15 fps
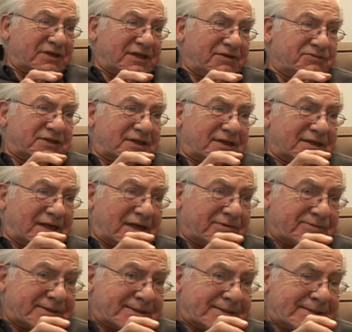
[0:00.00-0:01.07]
It gives it a kind
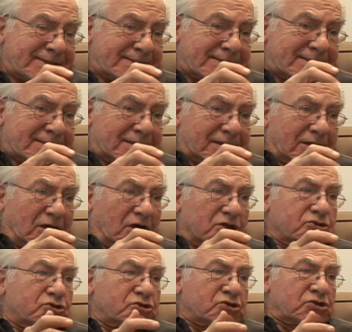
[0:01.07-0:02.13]
of a,
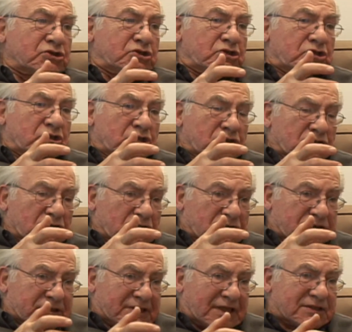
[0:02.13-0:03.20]

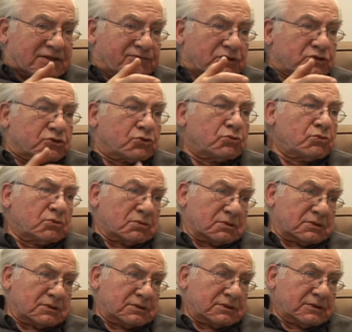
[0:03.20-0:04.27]
a sense of a
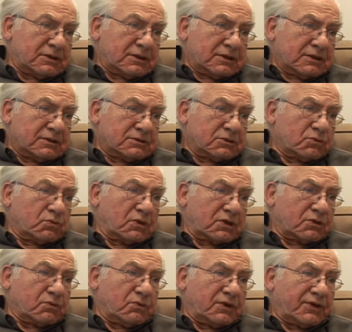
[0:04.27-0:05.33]
tool to
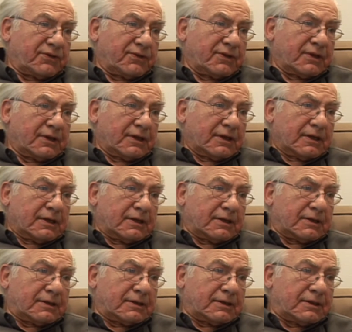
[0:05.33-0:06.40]
work with mm.
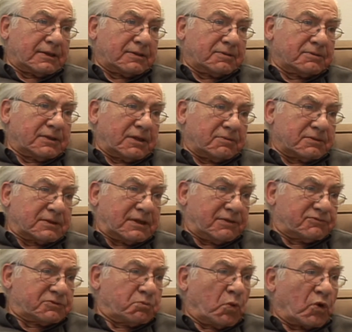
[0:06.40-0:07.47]
uh, that
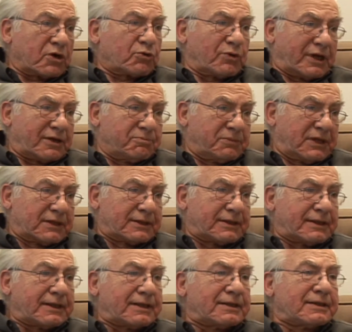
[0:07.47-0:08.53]
gives more
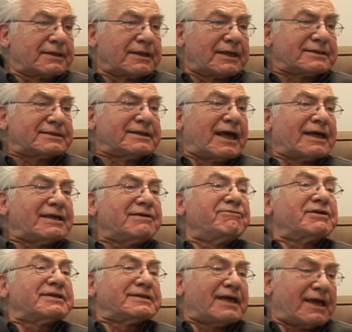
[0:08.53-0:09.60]
credibility and less
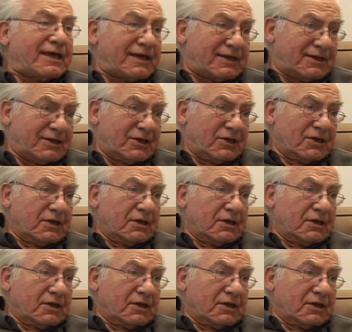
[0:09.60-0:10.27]
naivete mm.